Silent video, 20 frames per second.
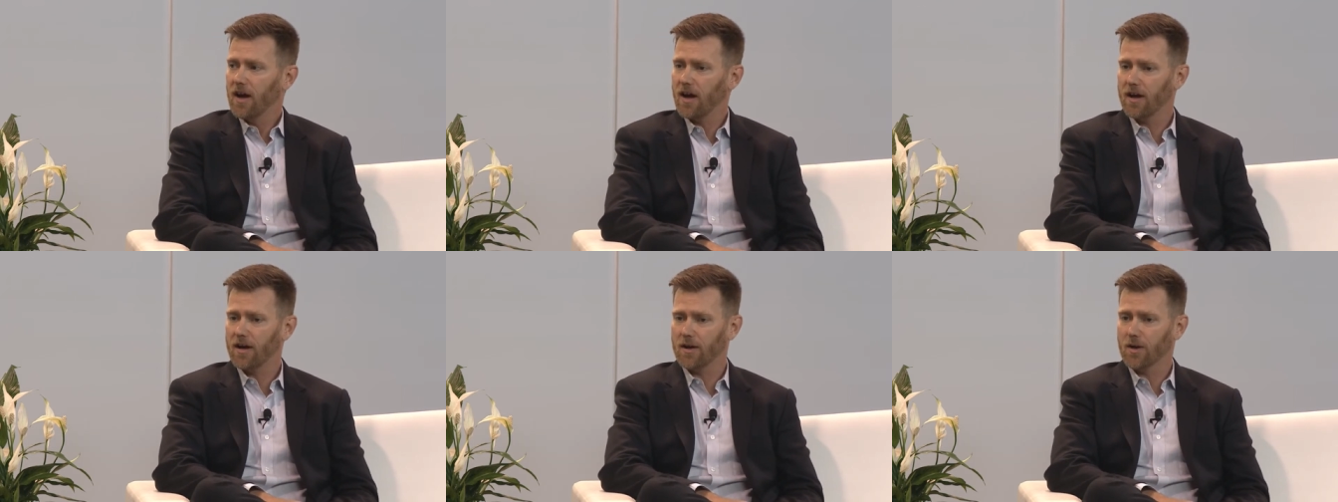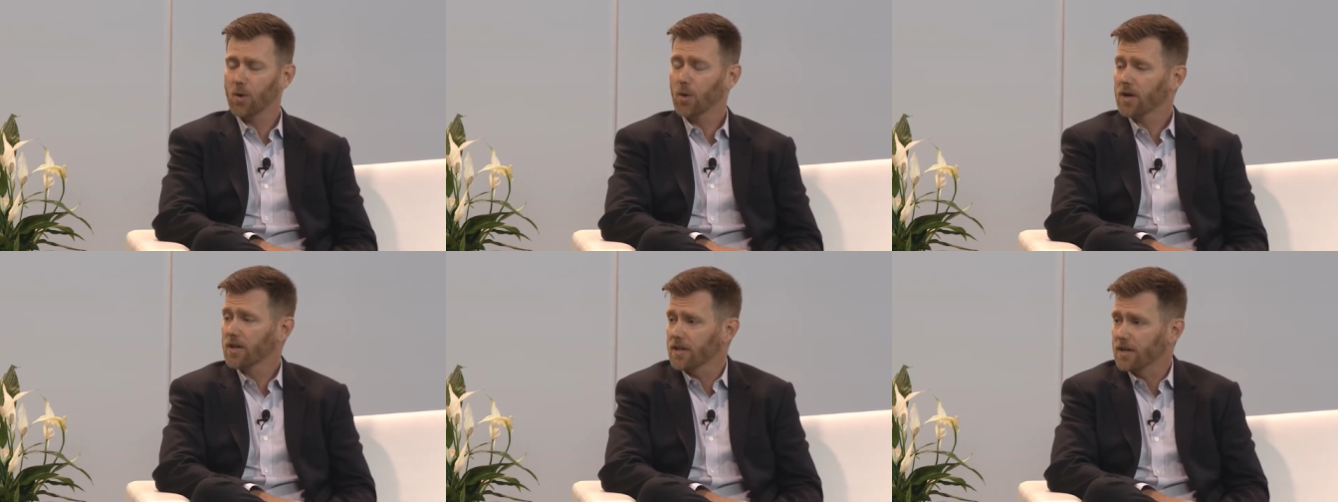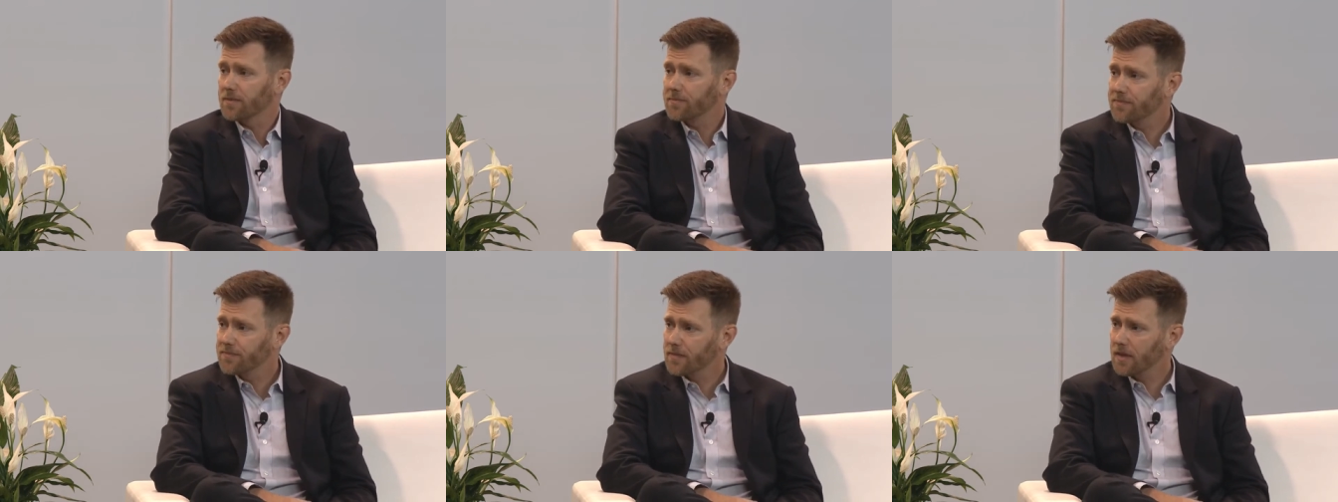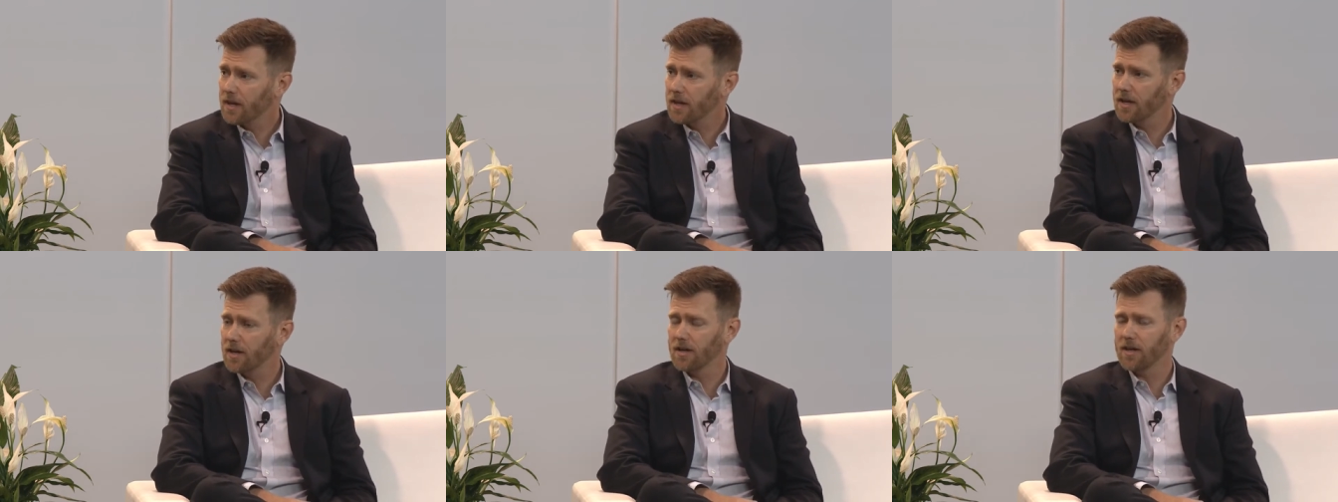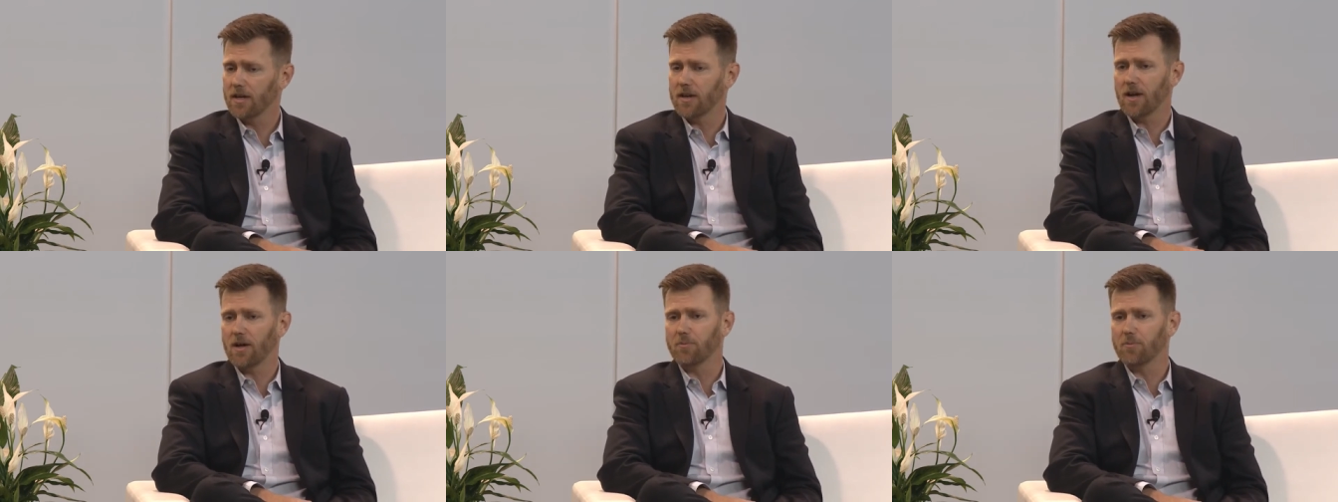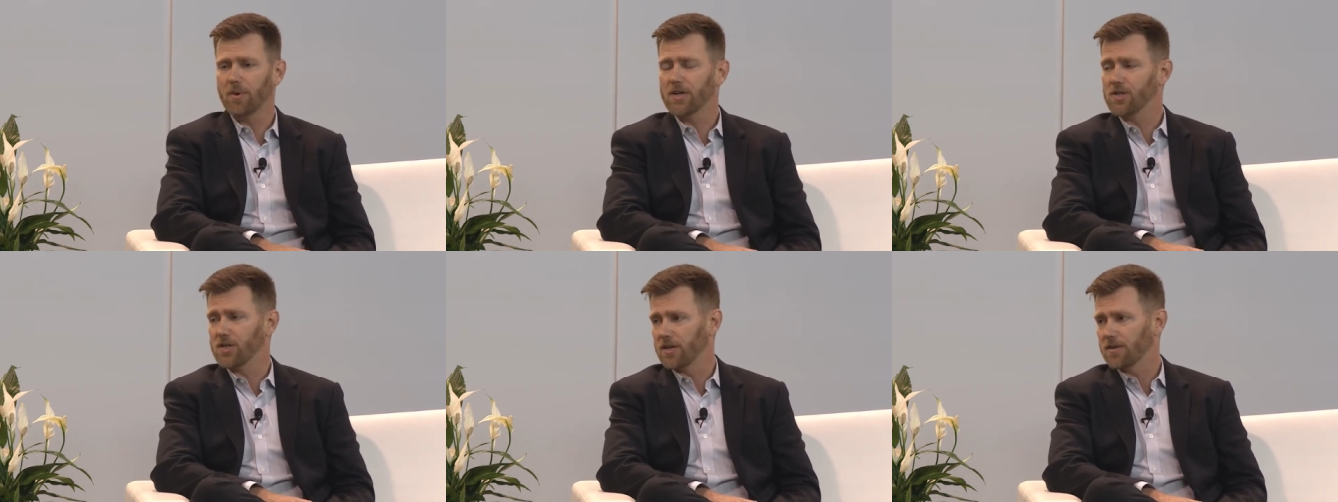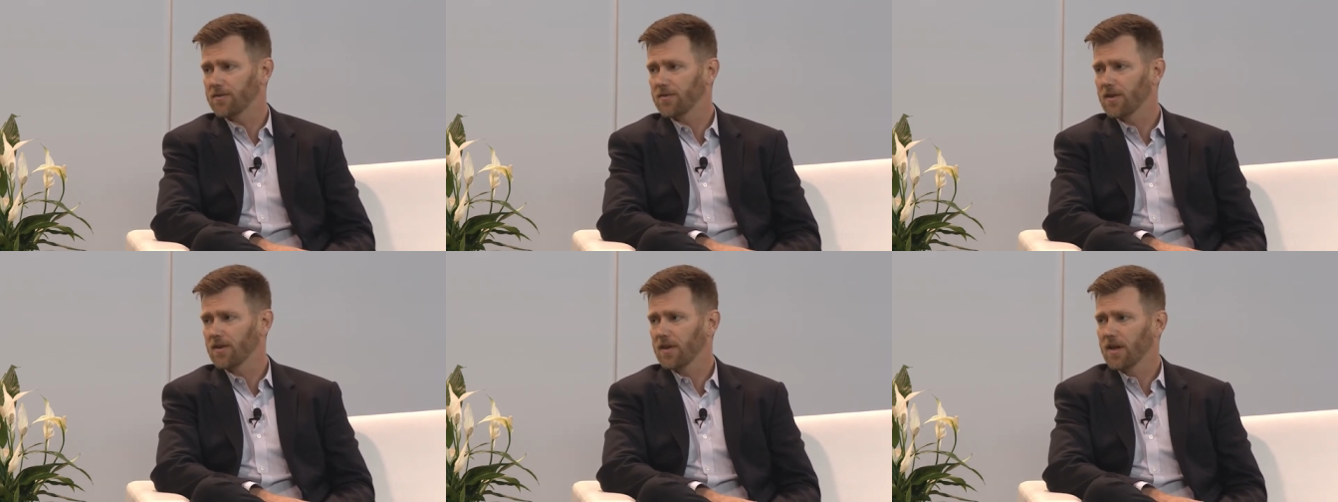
uh, quickly and, and on budget.